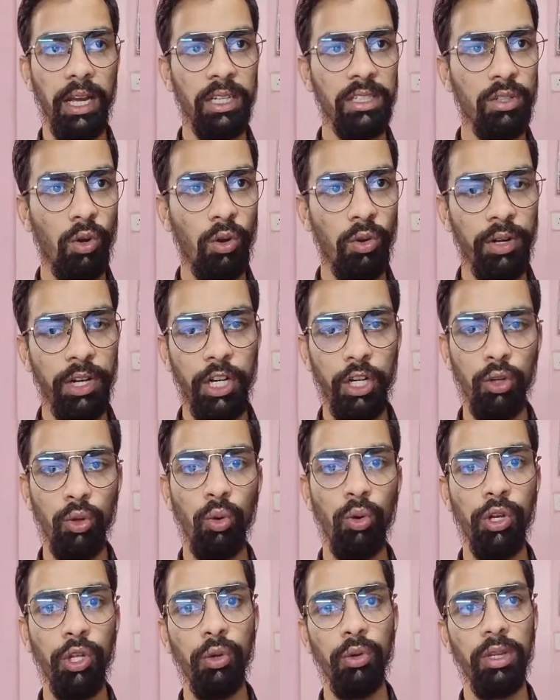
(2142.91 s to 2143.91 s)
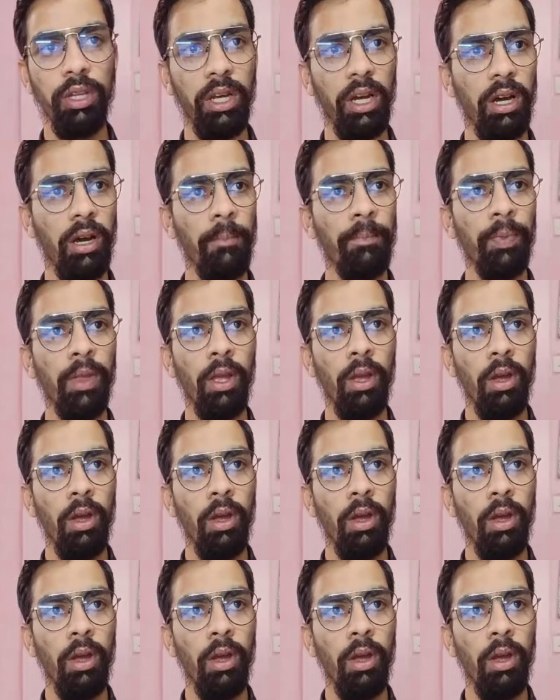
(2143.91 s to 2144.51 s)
as already told you, the